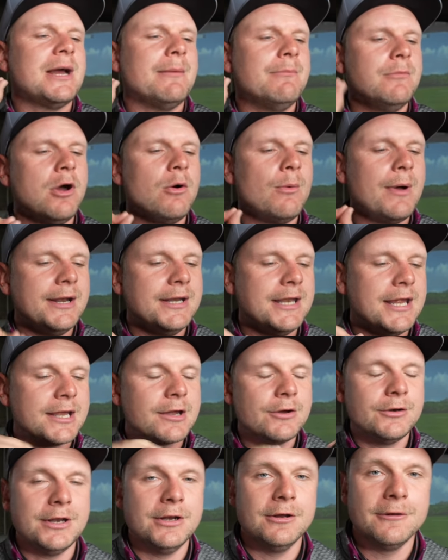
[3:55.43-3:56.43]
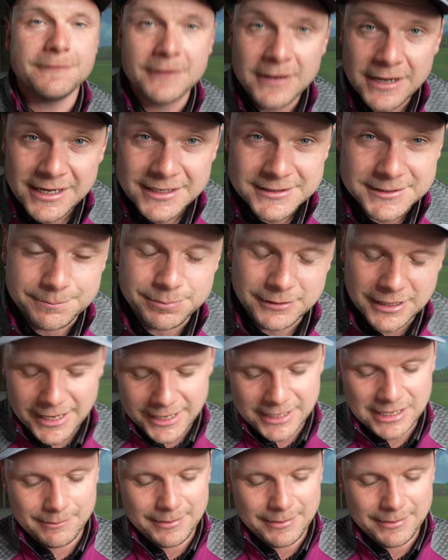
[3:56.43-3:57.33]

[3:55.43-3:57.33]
I'm nowhere near good enough to play.